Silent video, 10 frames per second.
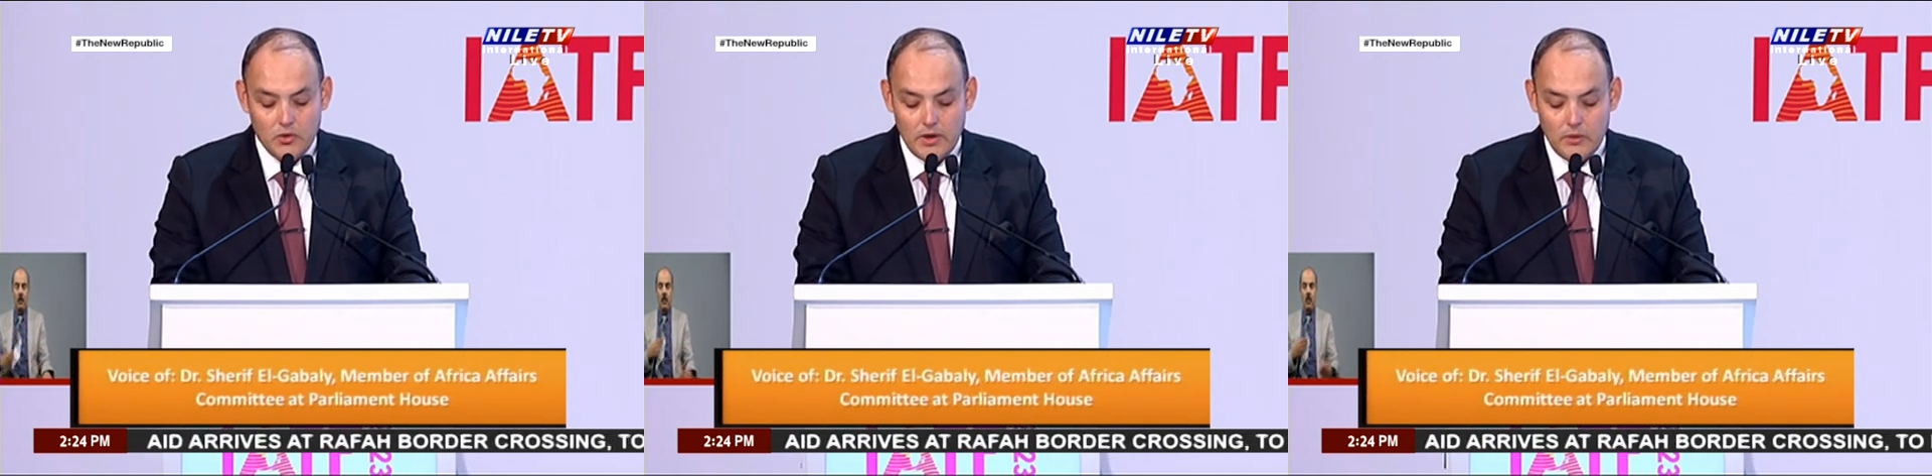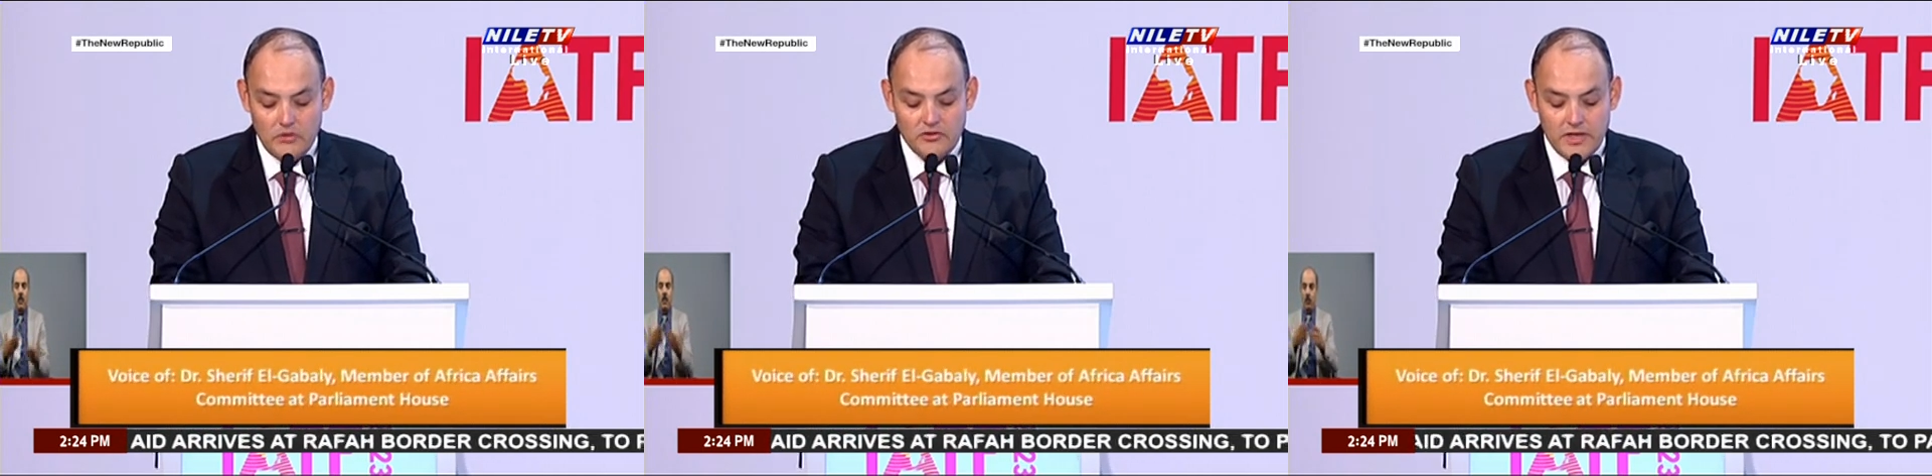We
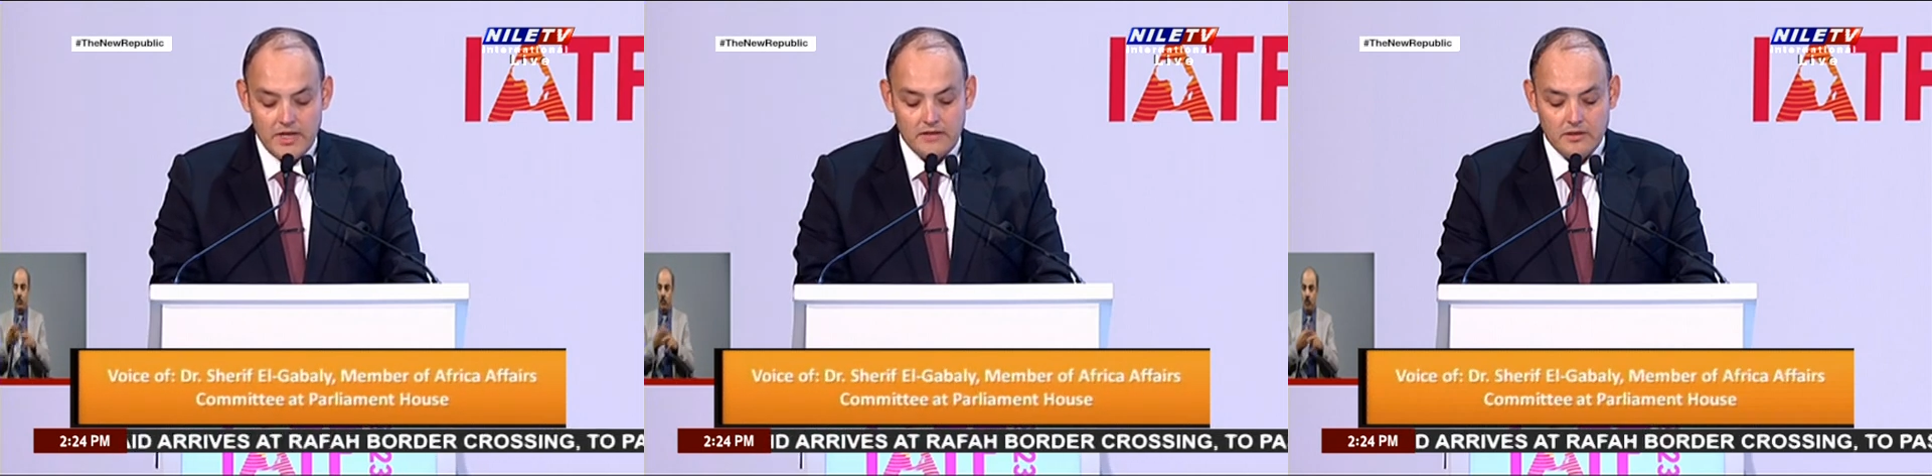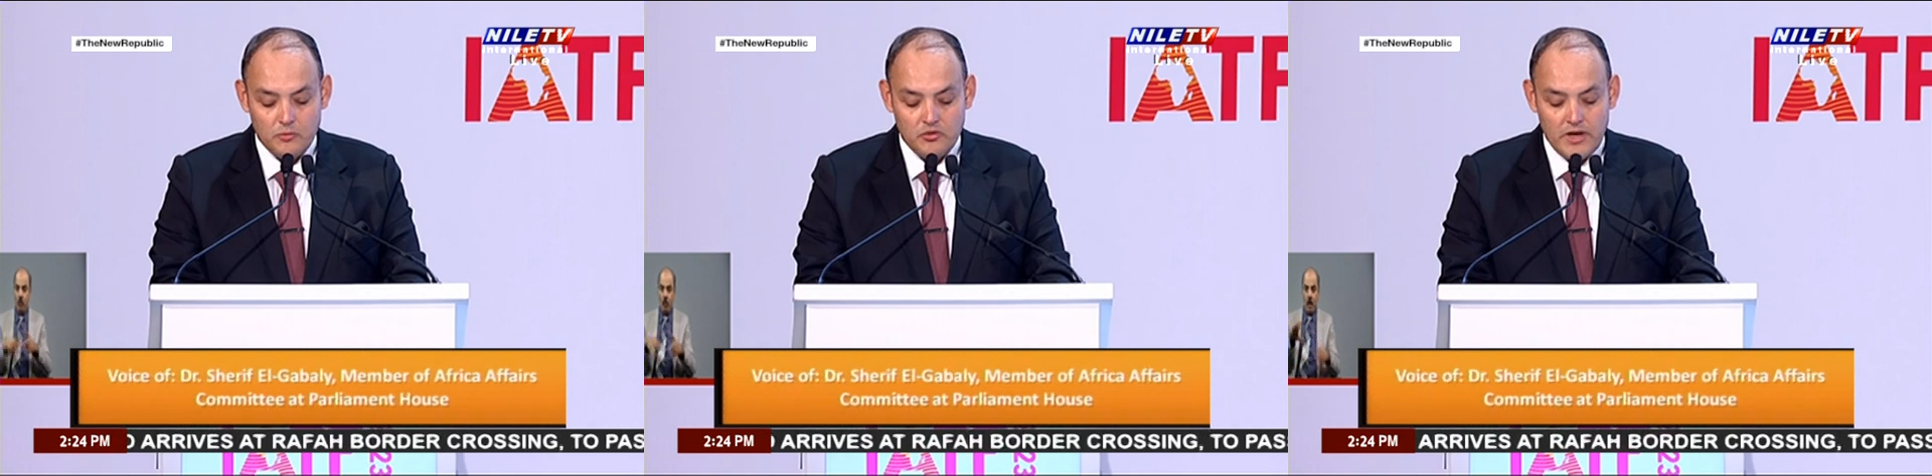talk now
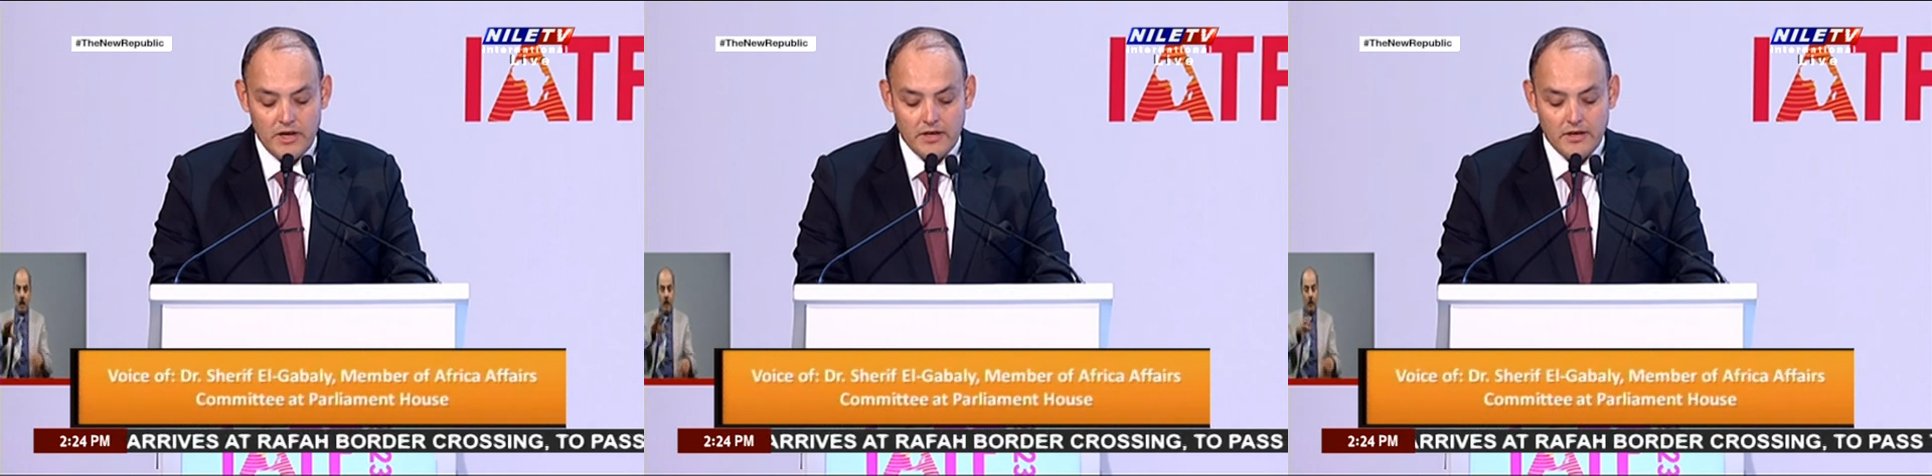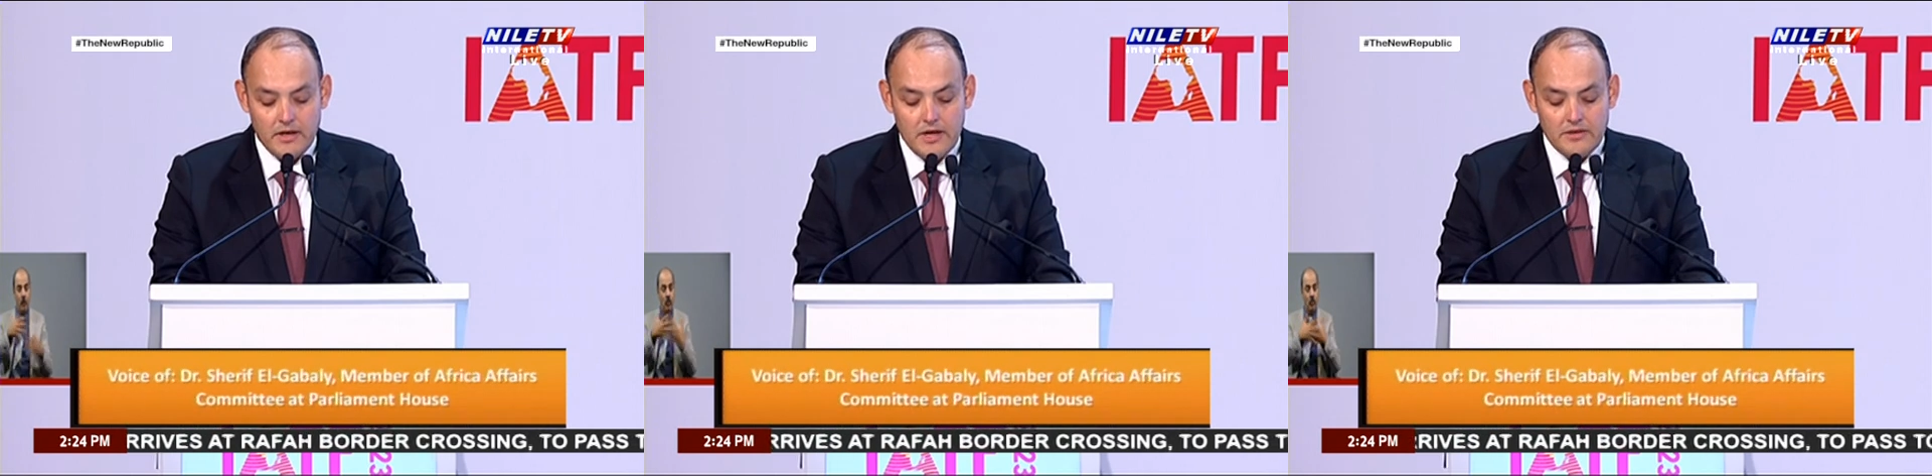Sub-Saharan
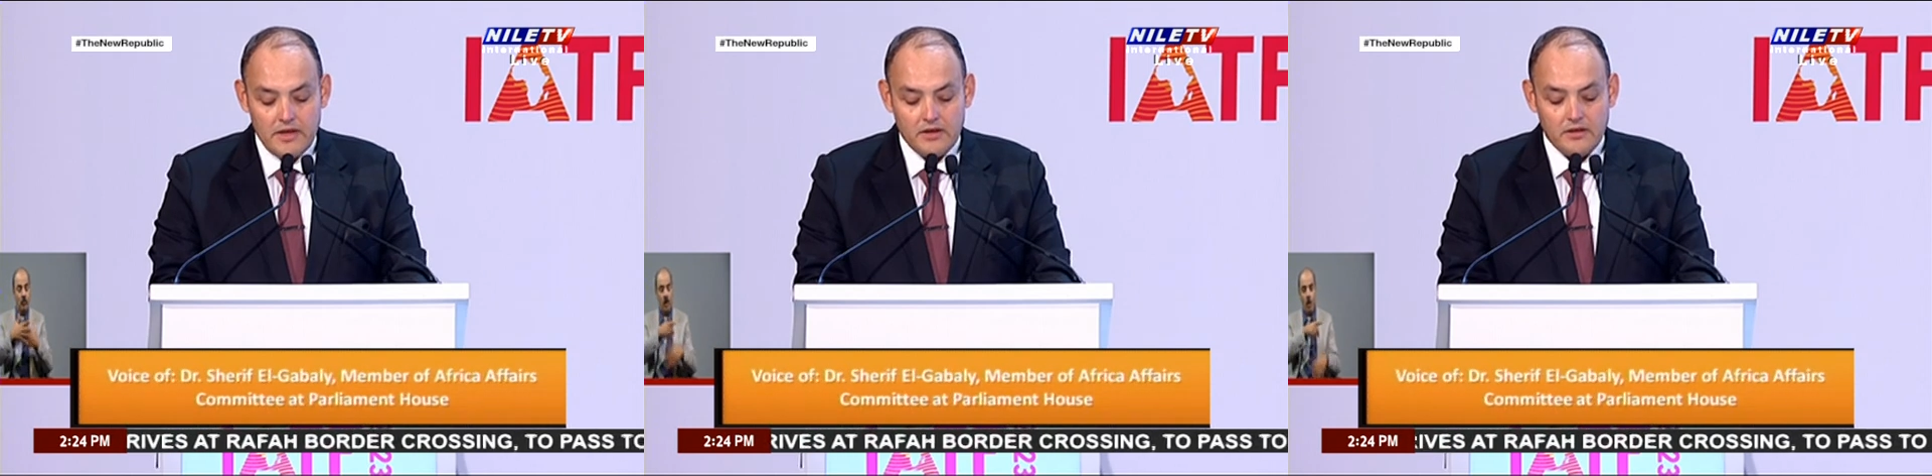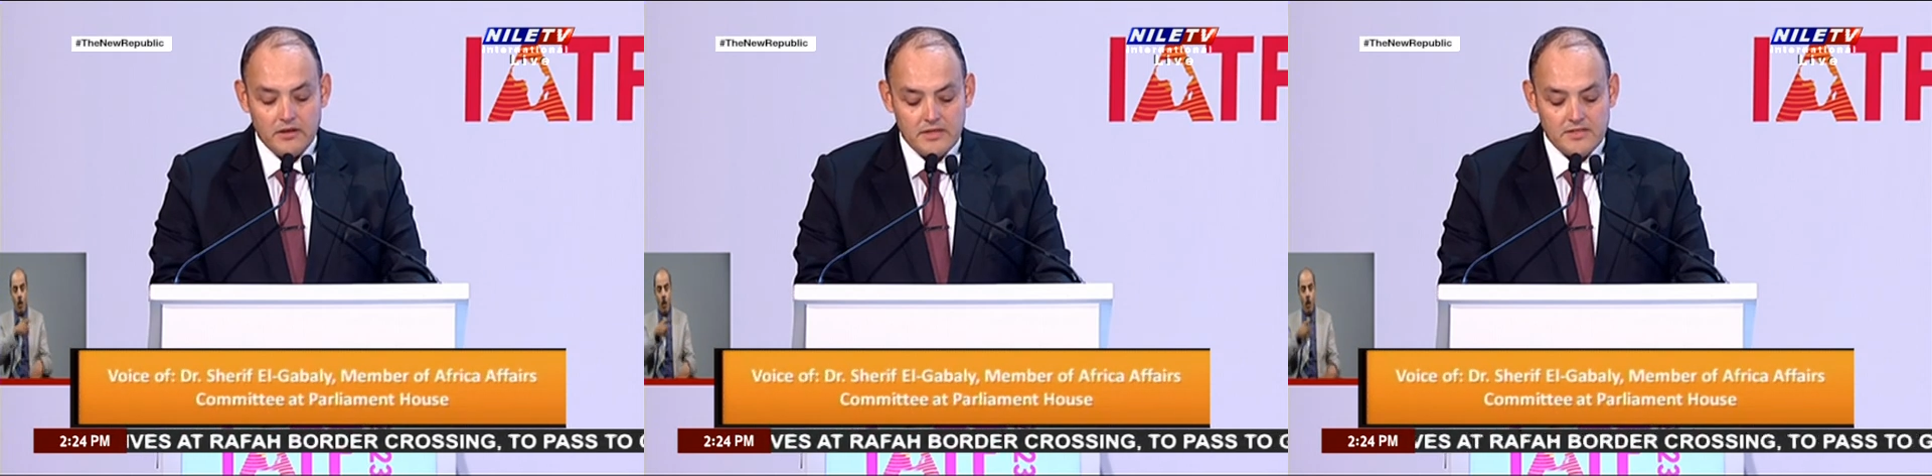mainly, okay?